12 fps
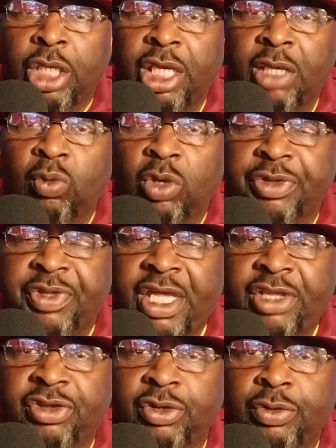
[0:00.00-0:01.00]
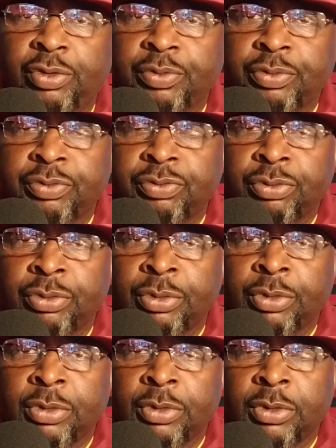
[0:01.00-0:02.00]
and what they do,
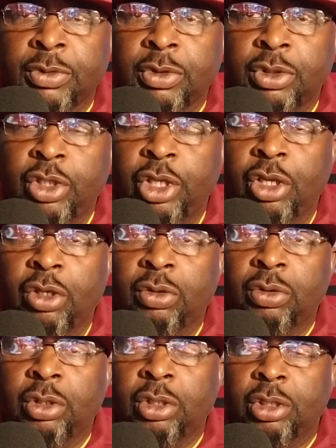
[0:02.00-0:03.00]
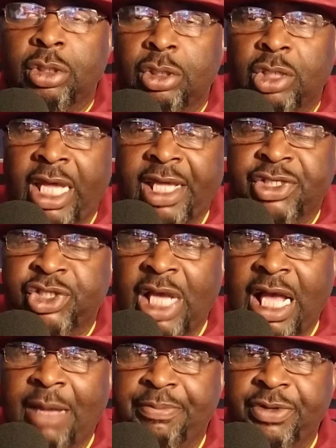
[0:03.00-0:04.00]
like
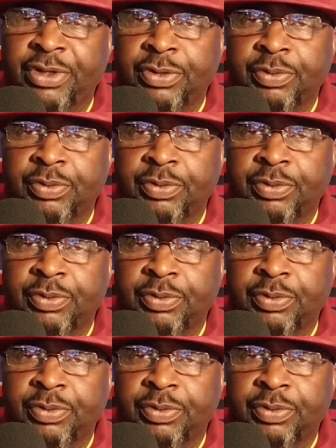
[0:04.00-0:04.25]
Sharpton,